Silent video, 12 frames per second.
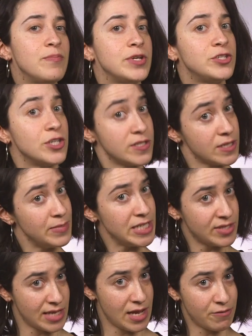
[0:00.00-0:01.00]
But just to be
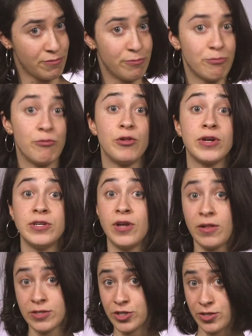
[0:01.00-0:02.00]
safe, we'll
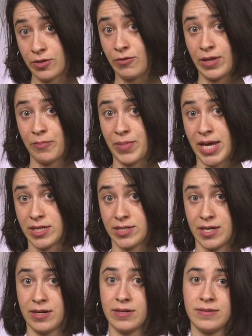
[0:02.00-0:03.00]
acknowledge a little impact
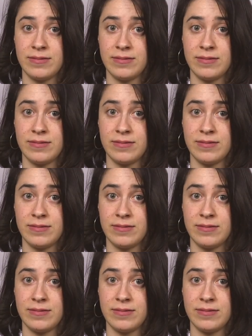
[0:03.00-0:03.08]
there.